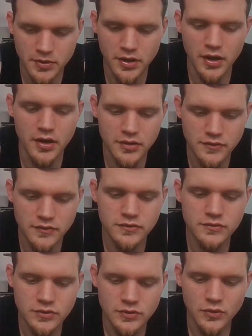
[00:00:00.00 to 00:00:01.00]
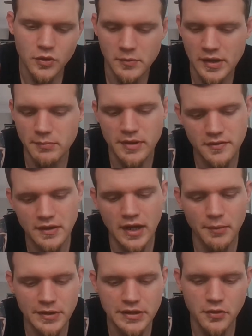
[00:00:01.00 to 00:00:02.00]
cards, or maybe it's
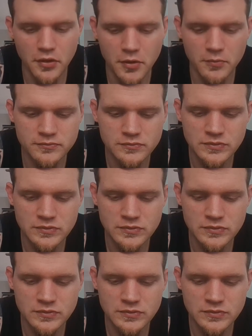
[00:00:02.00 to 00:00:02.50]
Omnichrome.